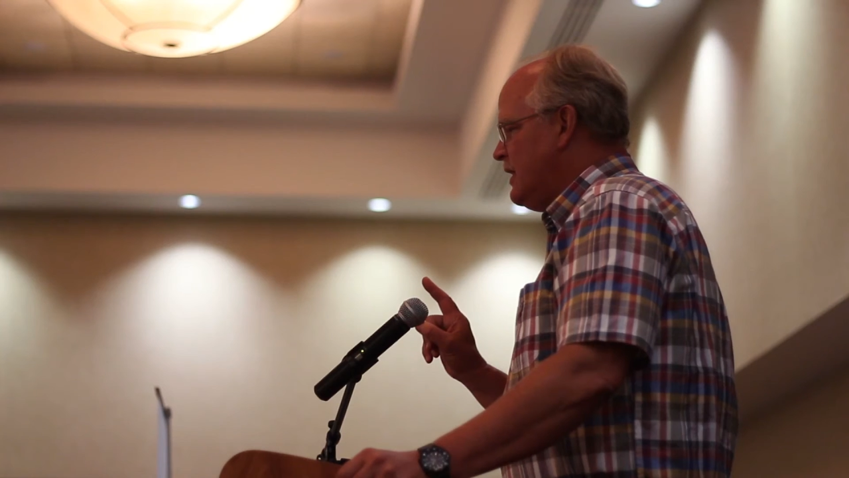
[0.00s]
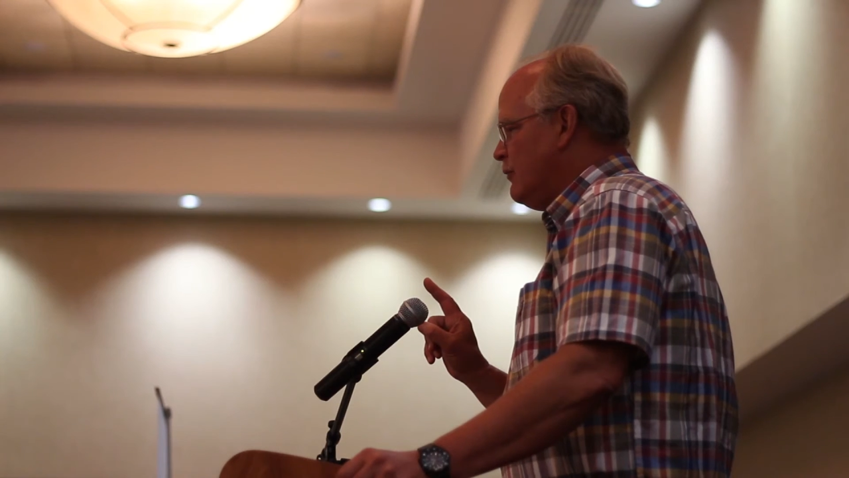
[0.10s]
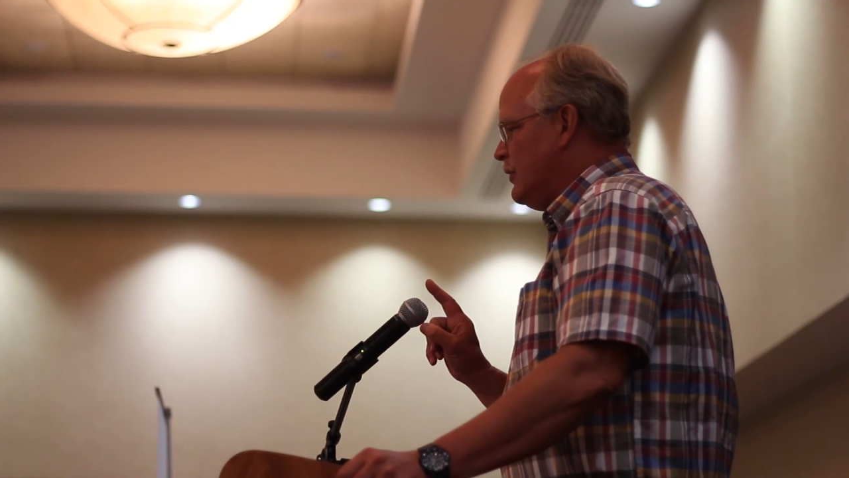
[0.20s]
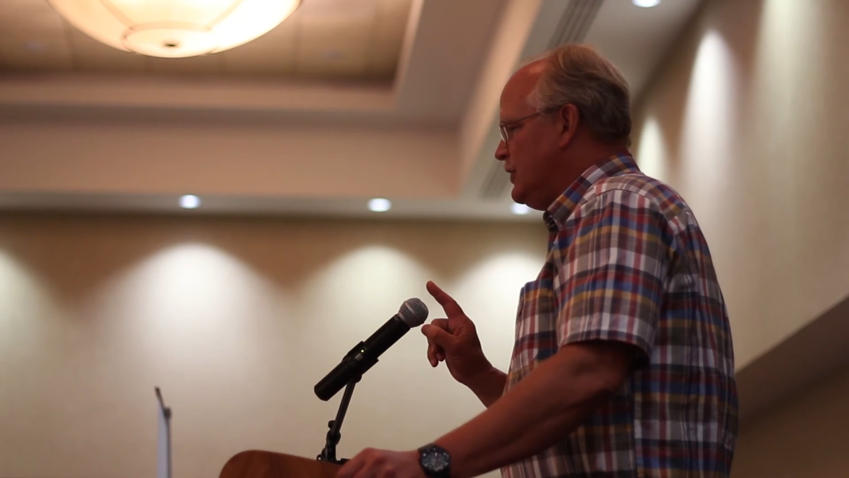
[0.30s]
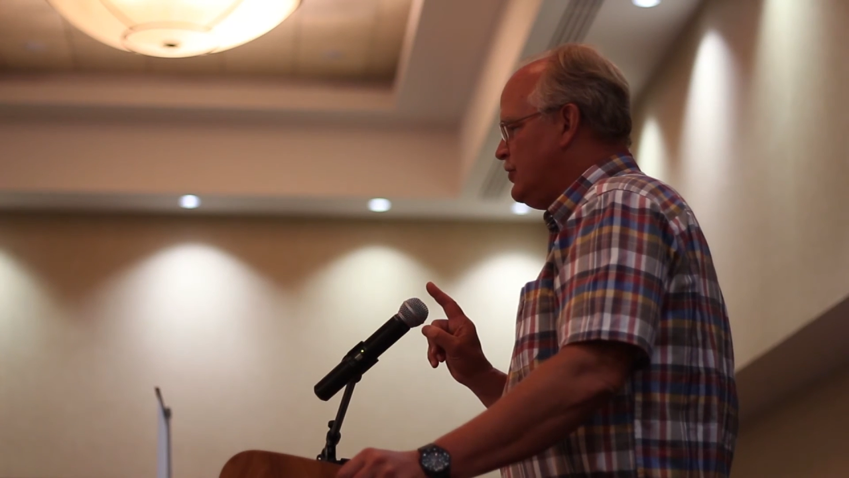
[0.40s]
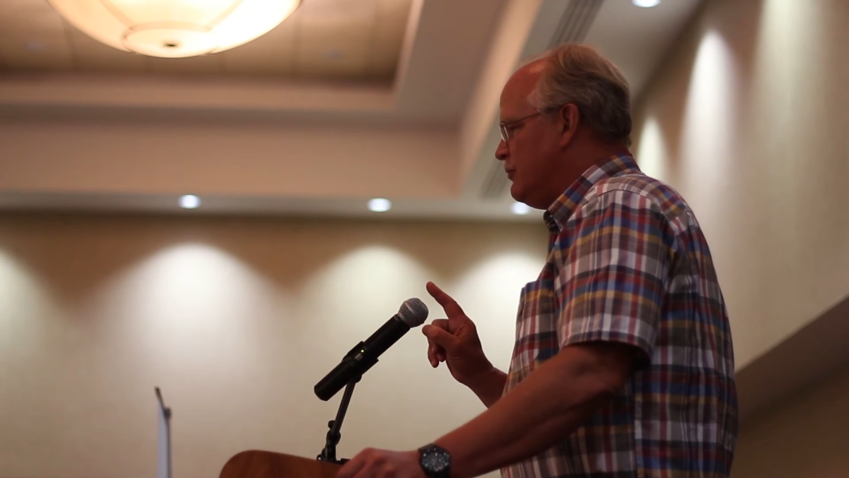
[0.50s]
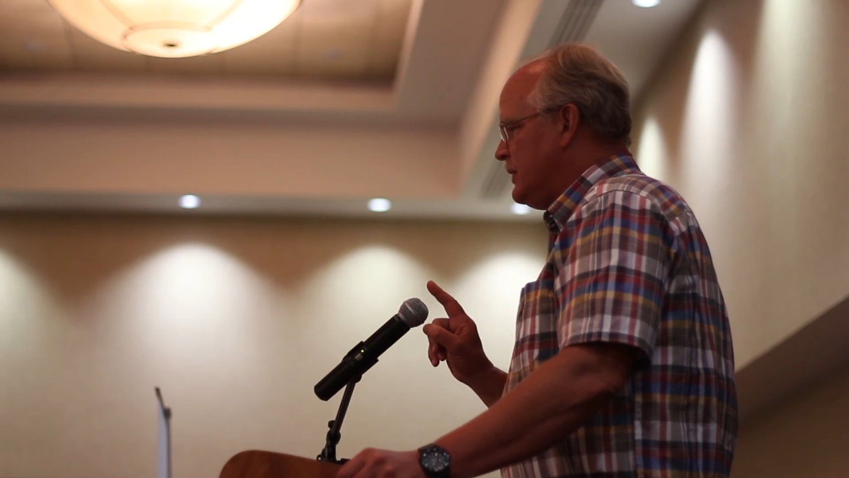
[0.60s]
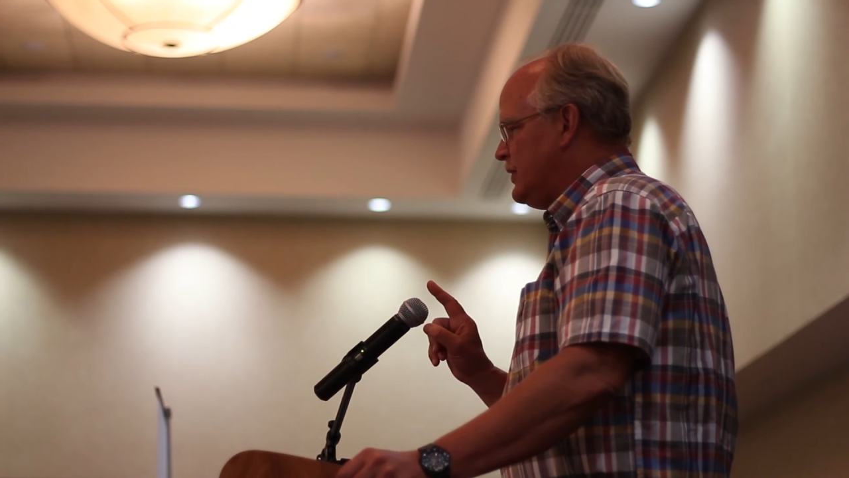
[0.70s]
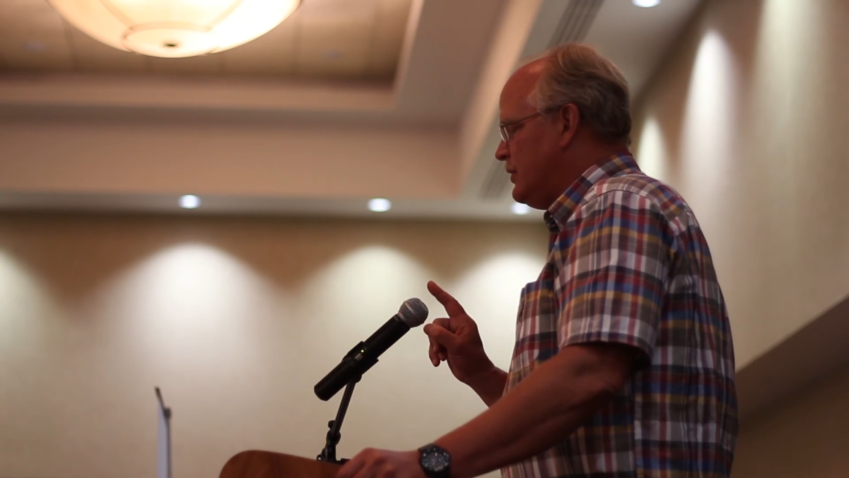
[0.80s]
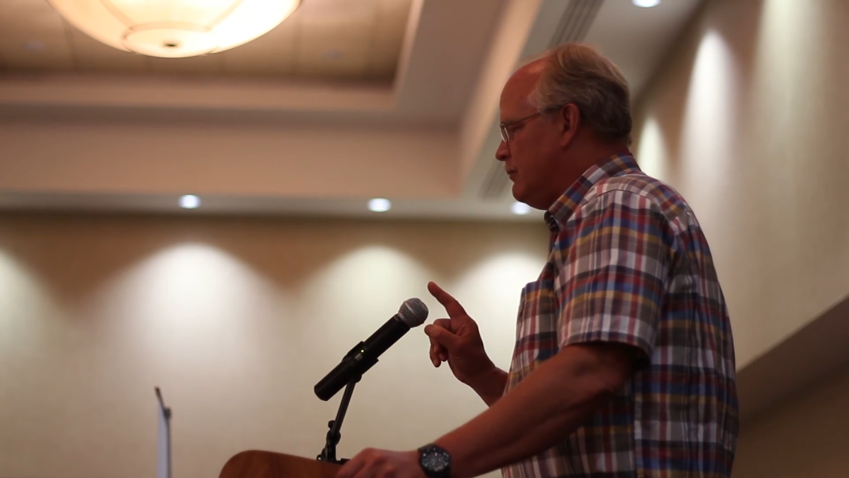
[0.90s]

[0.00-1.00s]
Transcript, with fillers: not worry so much